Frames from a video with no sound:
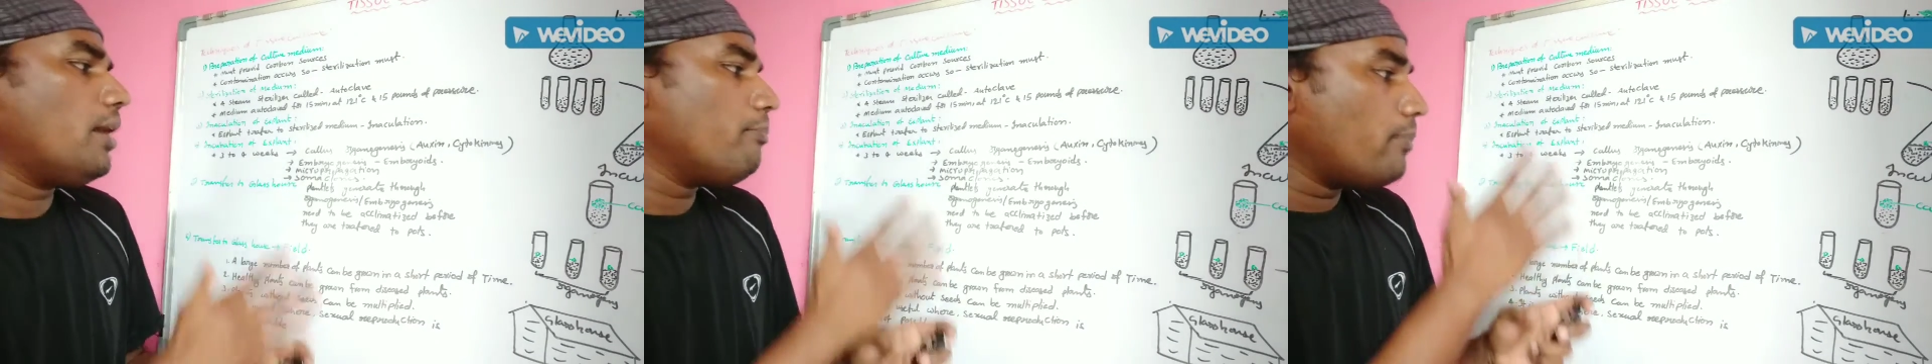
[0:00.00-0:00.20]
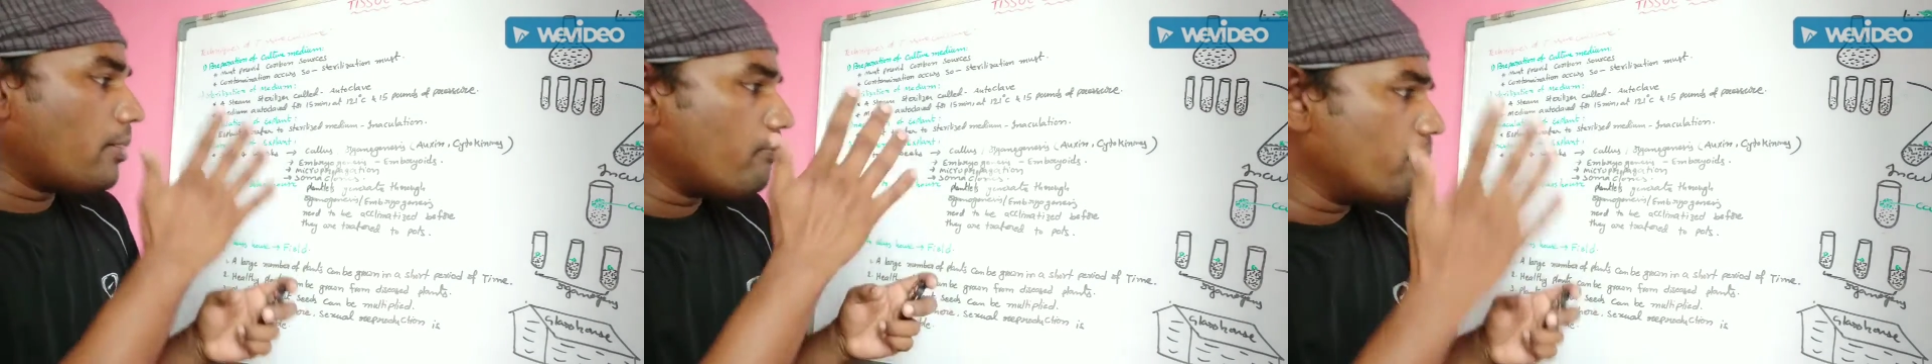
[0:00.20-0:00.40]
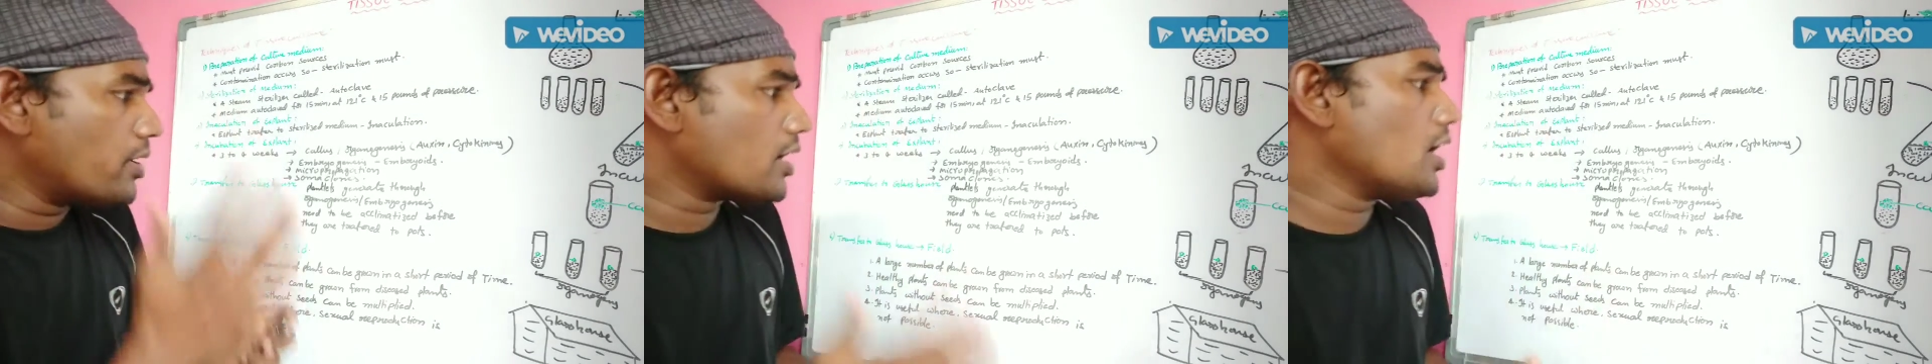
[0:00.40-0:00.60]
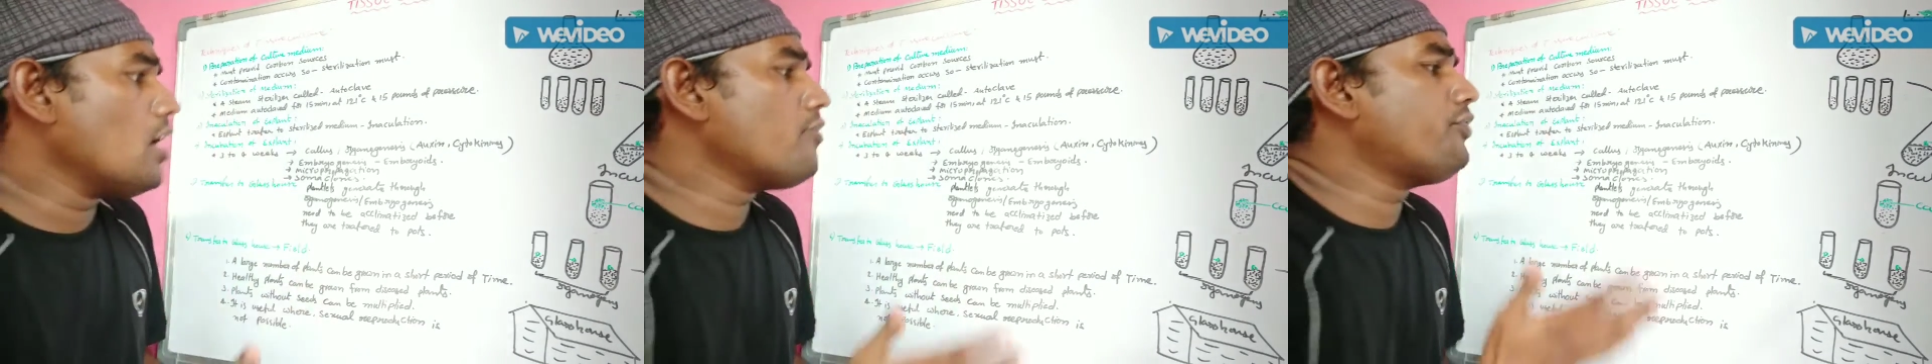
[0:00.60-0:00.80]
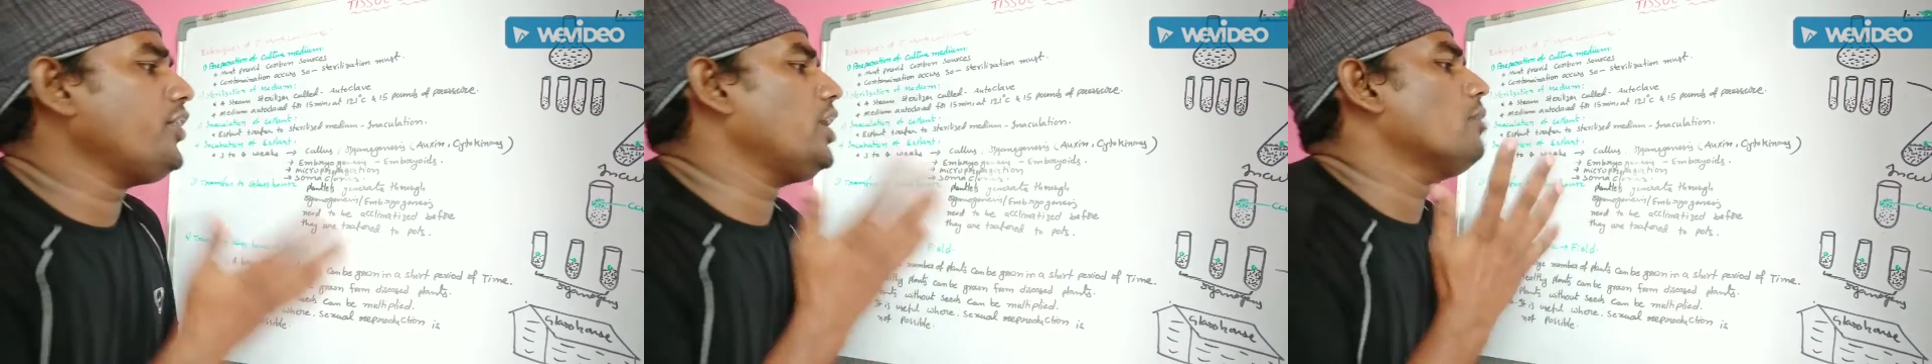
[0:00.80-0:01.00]
member
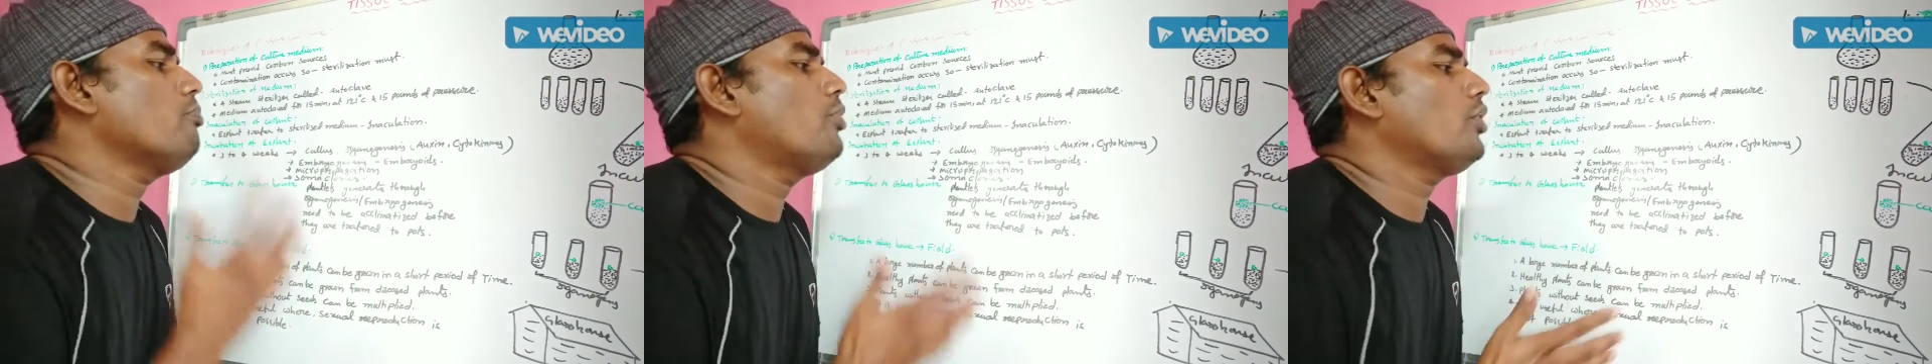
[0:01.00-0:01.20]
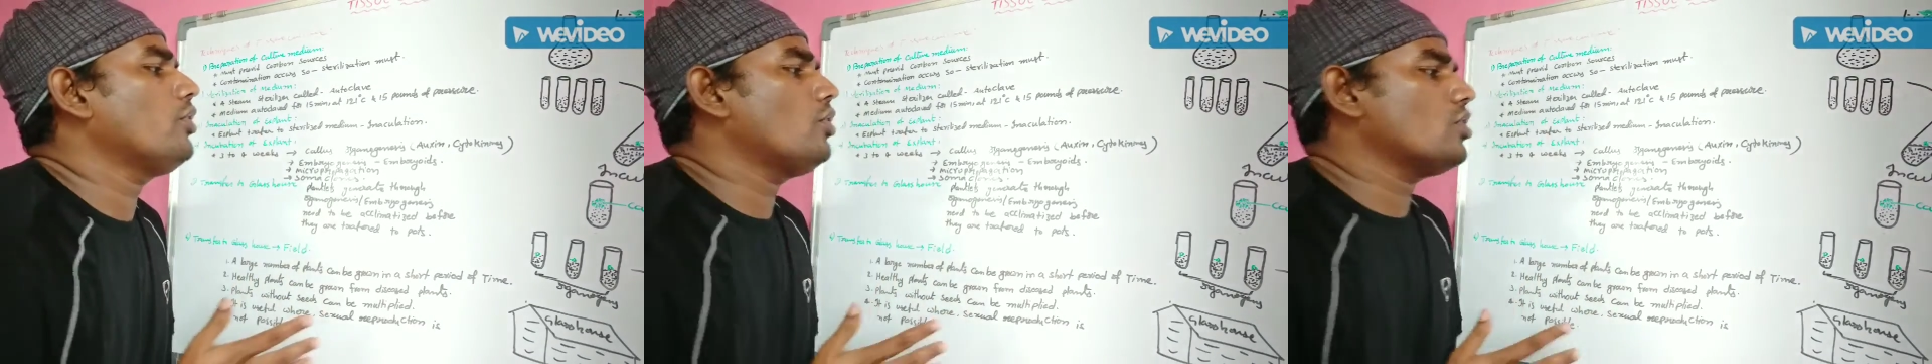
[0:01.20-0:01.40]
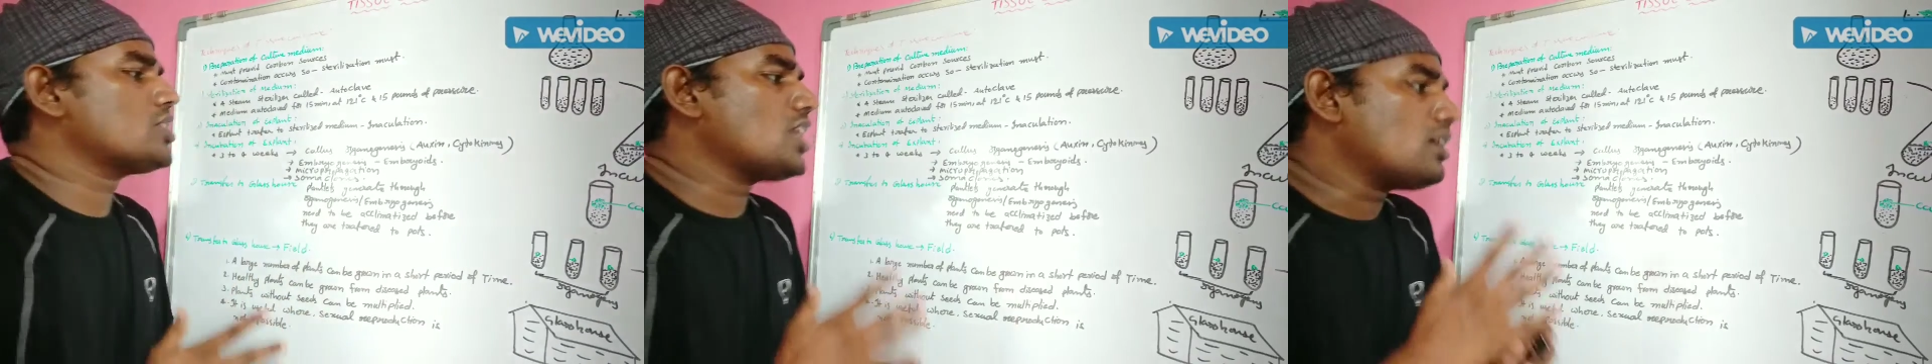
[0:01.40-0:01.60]
of embryos,